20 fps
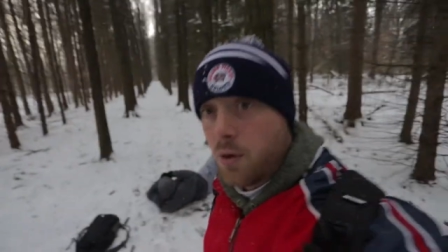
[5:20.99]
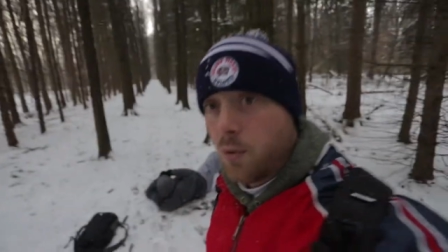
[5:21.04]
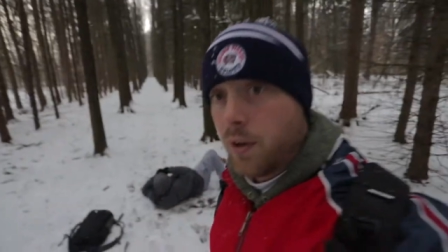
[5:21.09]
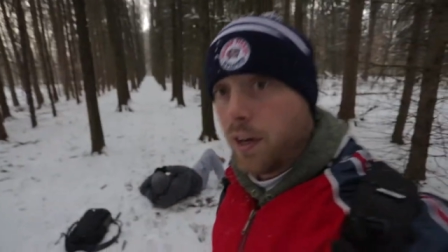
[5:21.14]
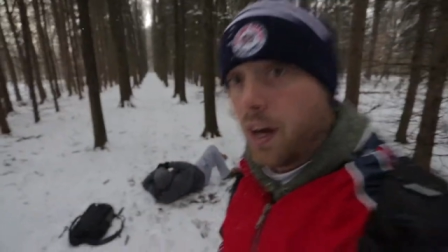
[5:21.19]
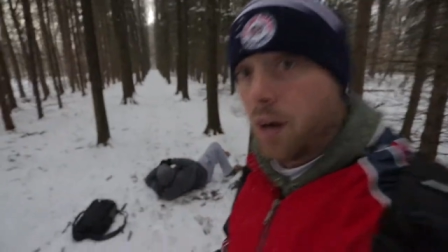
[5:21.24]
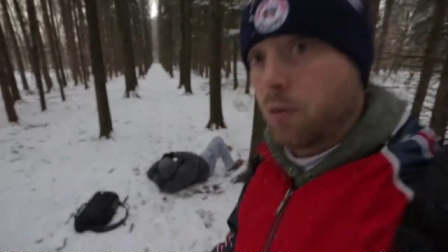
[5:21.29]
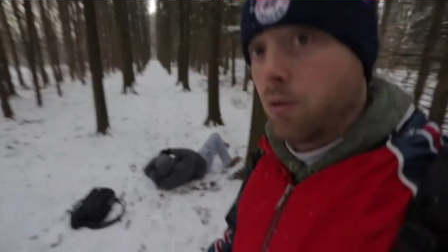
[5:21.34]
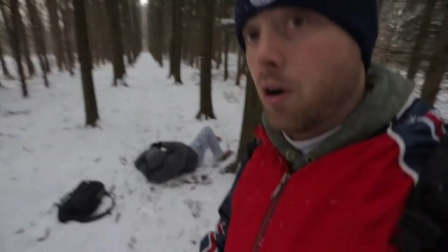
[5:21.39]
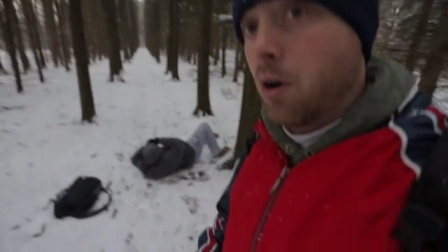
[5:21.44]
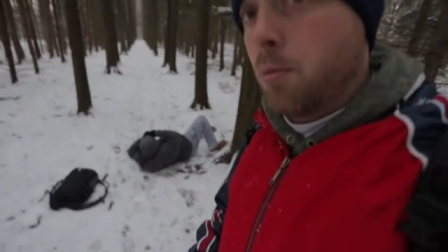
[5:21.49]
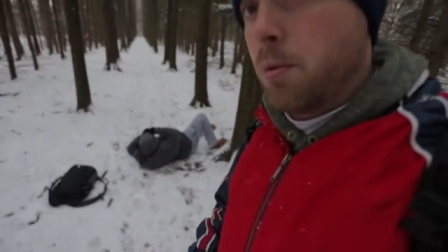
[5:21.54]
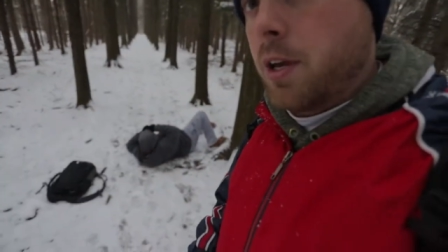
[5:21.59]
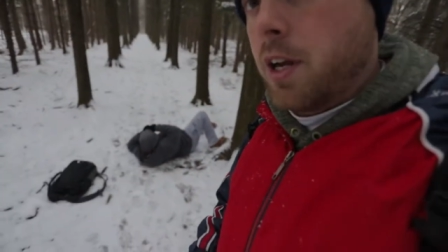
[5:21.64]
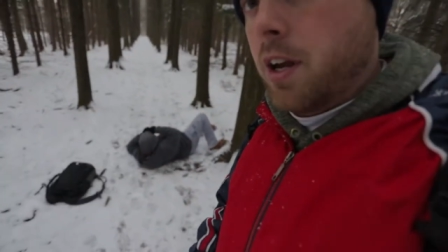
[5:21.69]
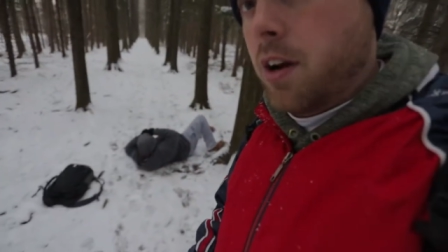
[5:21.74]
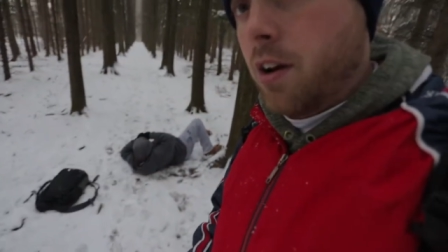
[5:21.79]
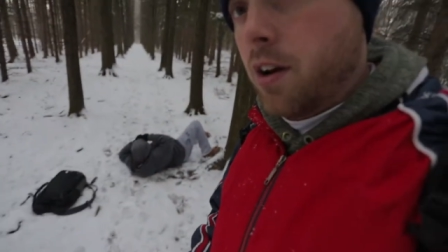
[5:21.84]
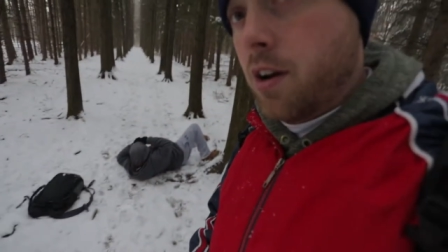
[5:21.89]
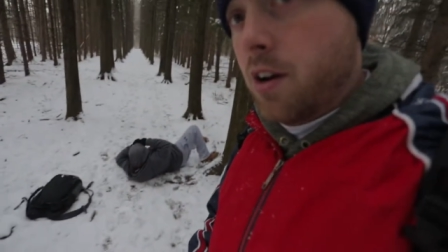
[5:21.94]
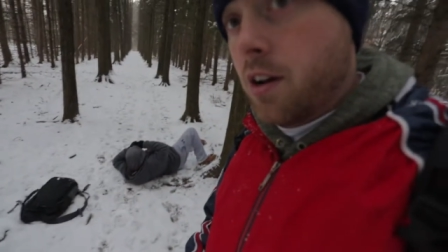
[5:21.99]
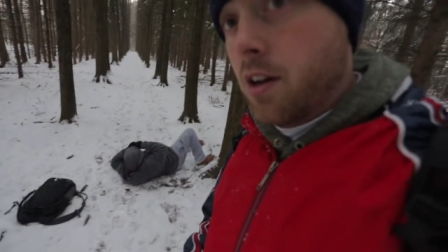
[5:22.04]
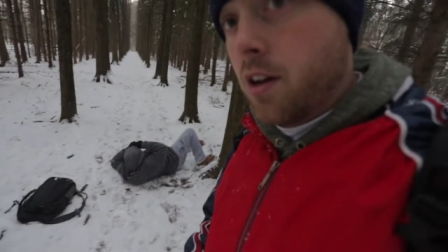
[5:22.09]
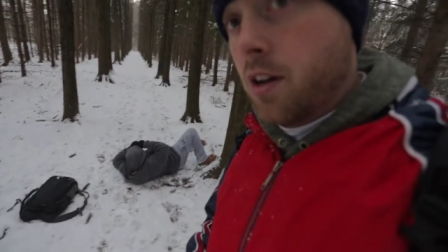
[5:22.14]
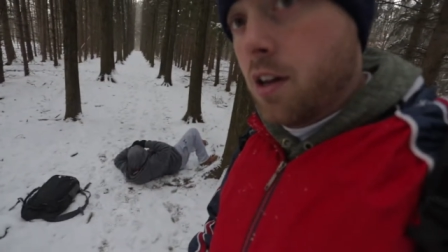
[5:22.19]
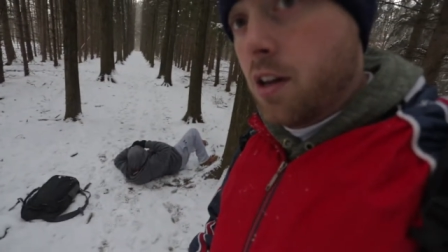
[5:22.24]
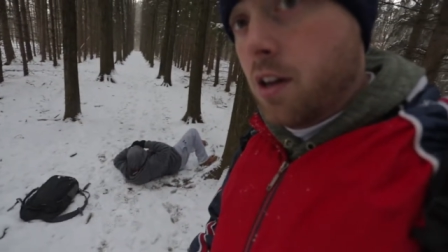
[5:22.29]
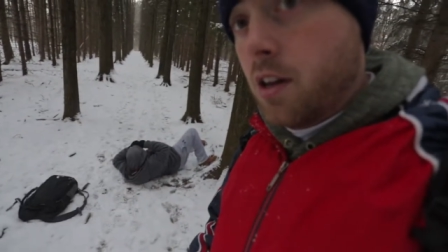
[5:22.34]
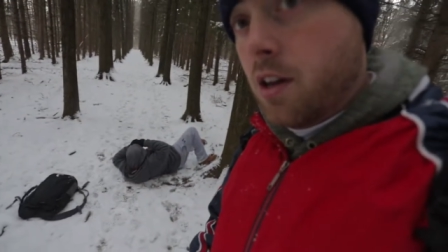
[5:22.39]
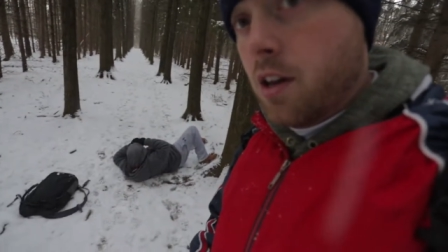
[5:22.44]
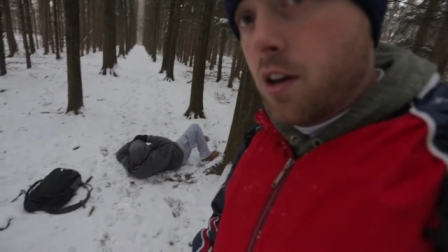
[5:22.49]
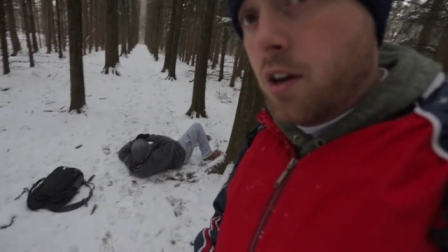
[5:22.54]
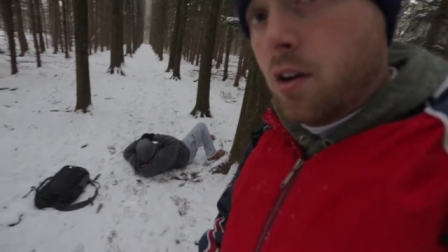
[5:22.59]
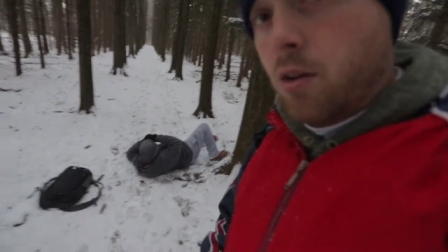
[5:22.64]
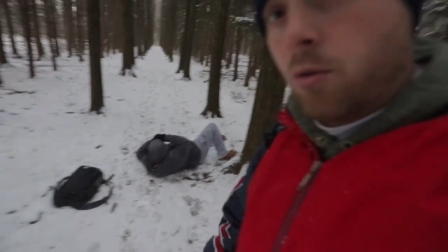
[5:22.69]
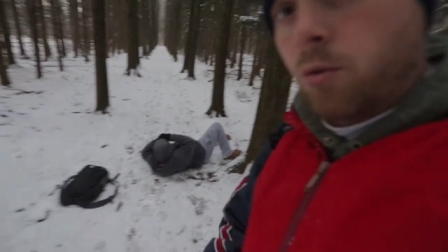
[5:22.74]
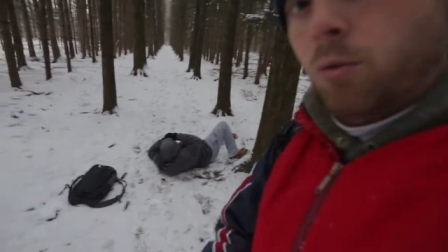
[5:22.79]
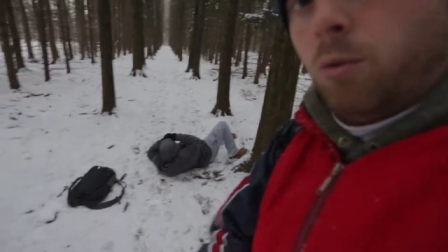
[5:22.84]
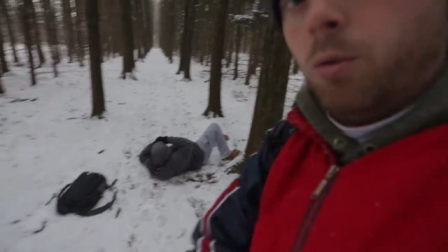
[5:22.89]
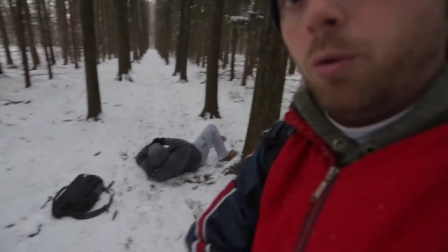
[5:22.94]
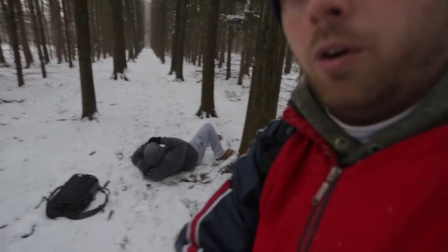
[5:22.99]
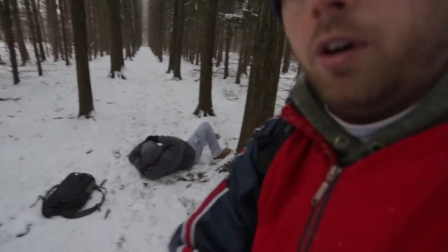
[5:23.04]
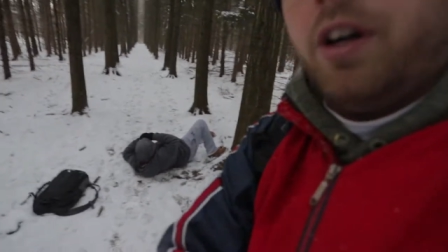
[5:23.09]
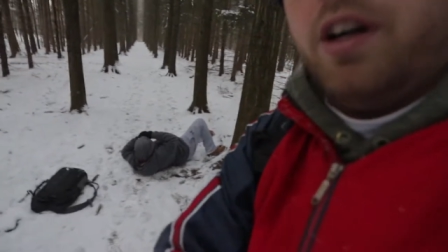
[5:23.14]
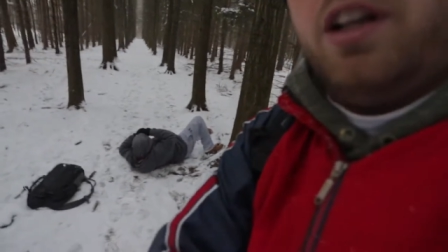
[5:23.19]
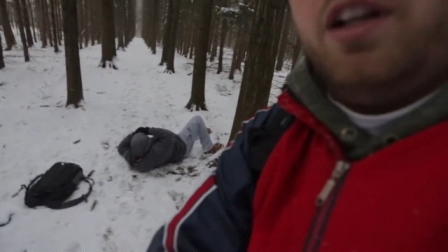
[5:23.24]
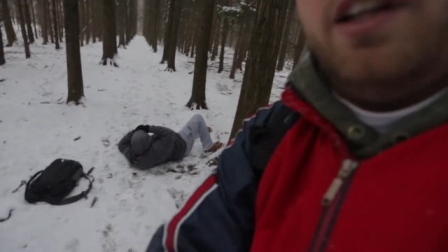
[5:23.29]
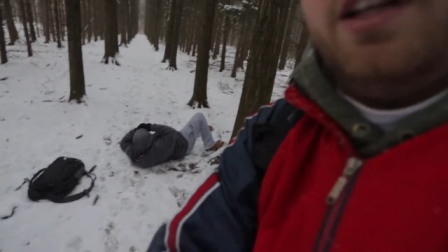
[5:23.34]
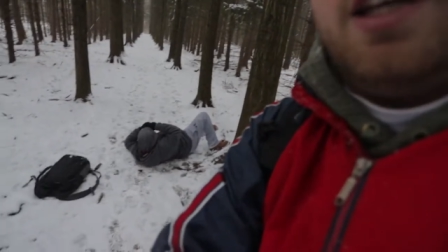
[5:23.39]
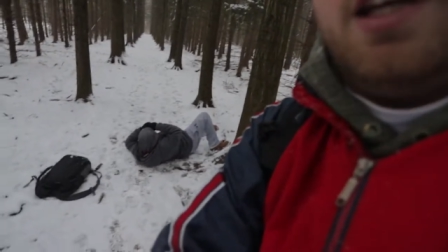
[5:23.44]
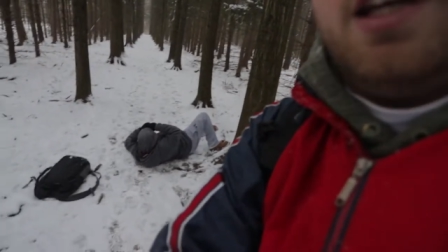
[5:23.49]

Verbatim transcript: We got Roby here, really